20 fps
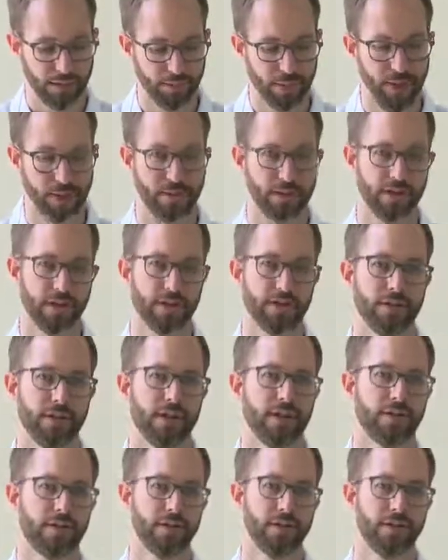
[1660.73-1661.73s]
um, but it does
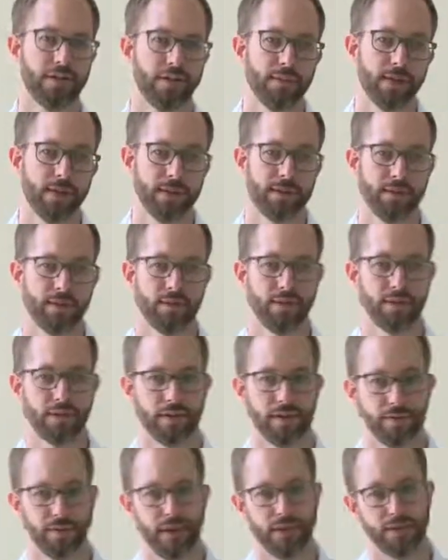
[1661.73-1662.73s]
test the limits of the
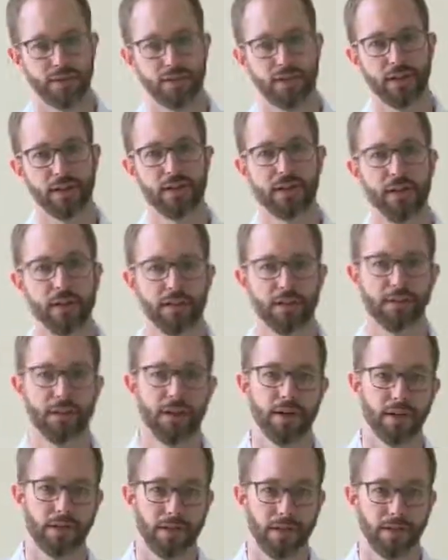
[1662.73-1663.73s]
robots.txt
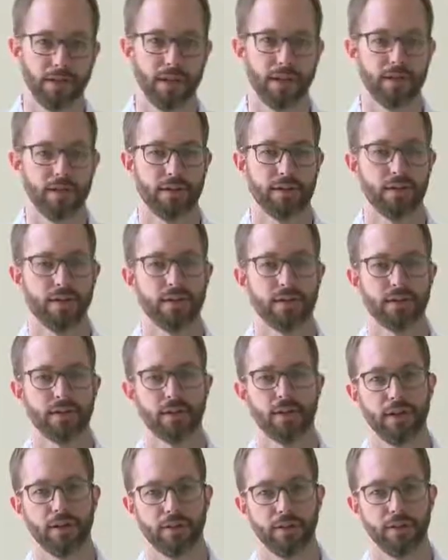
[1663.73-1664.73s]
policy because it begs the
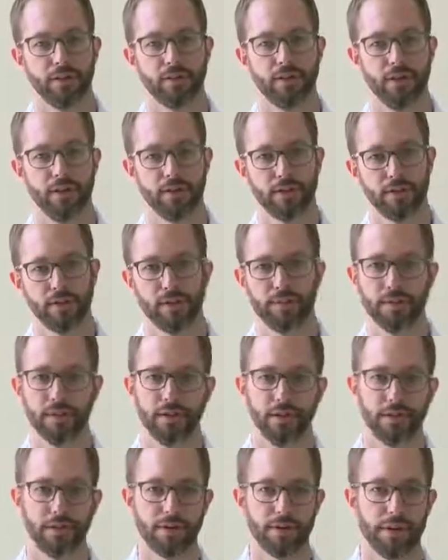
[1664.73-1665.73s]
question of what is a
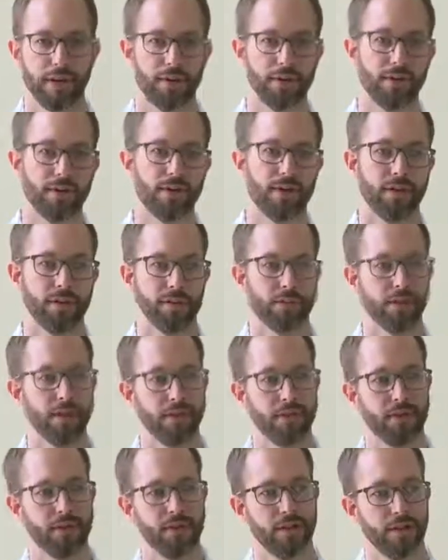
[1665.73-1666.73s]
computer program and what is a
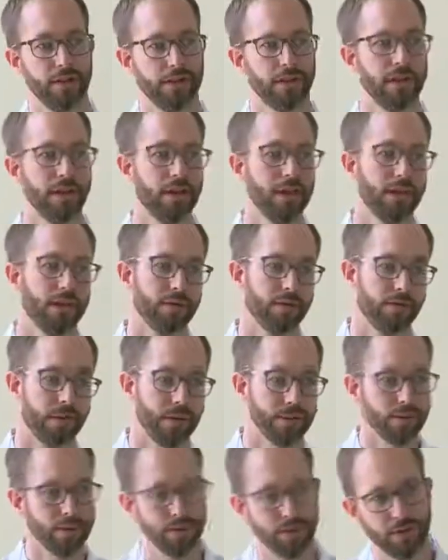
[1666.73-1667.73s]
person. And
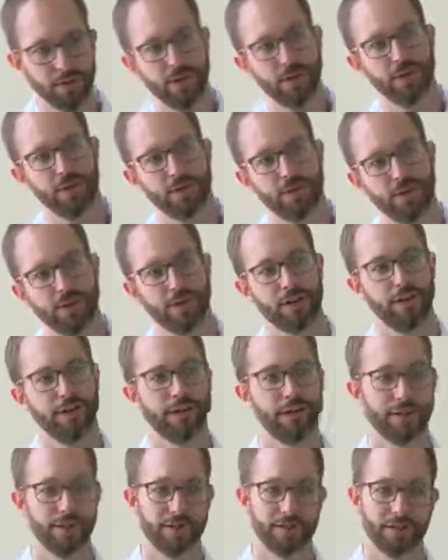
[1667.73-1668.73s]
probably the lawyers would argue
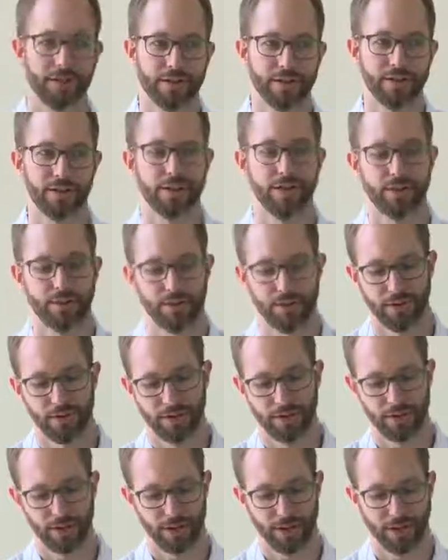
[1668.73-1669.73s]
that this is a computer
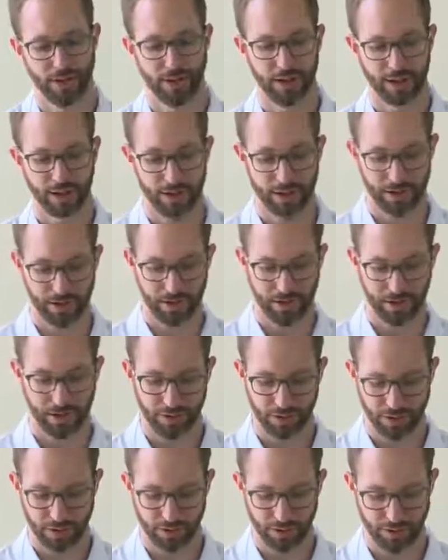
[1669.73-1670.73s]
program, and I, I think
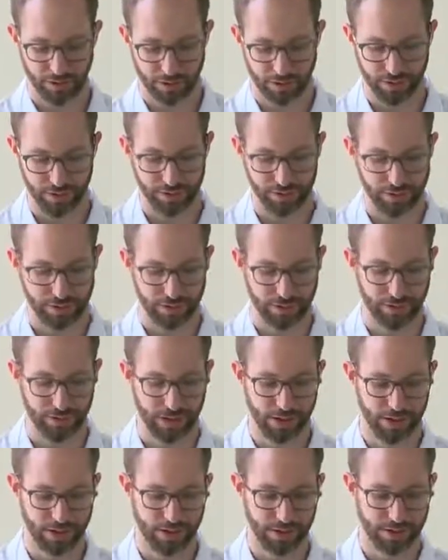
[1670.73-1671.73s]
I would agree with them in
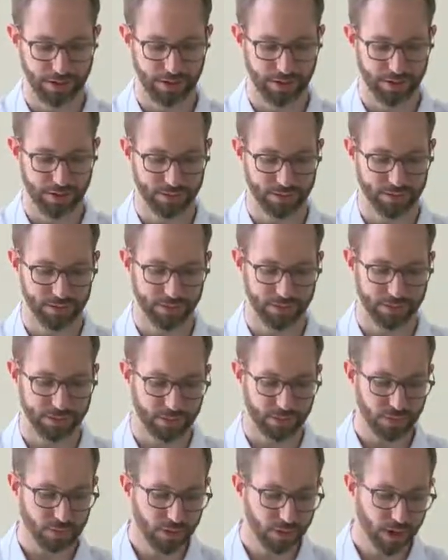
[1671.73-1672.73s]
many cases.
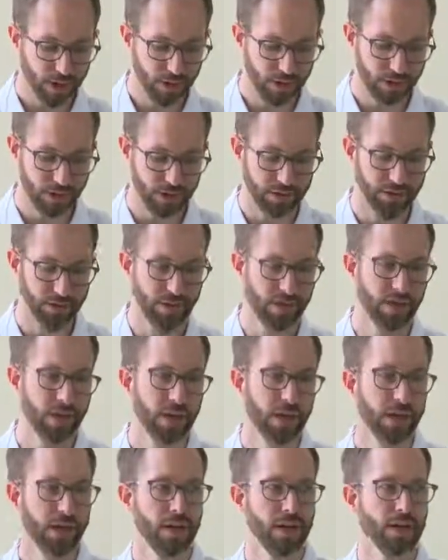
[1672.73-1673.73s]
Okay, so
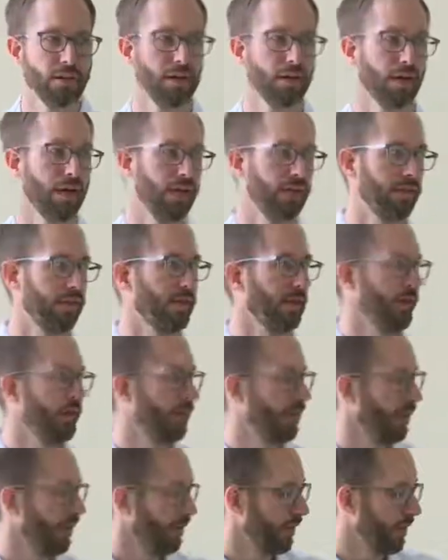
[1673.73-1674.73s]
I've,
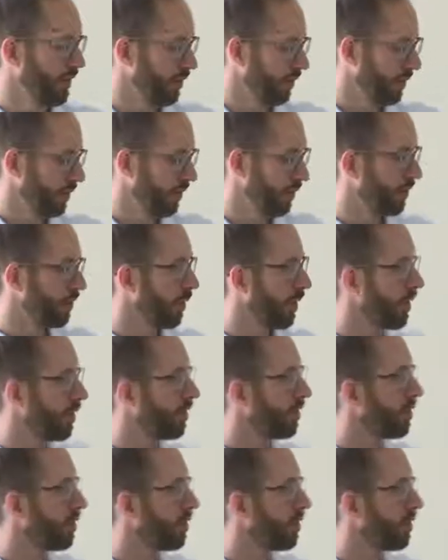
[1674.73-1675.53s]
I've, I've introduced three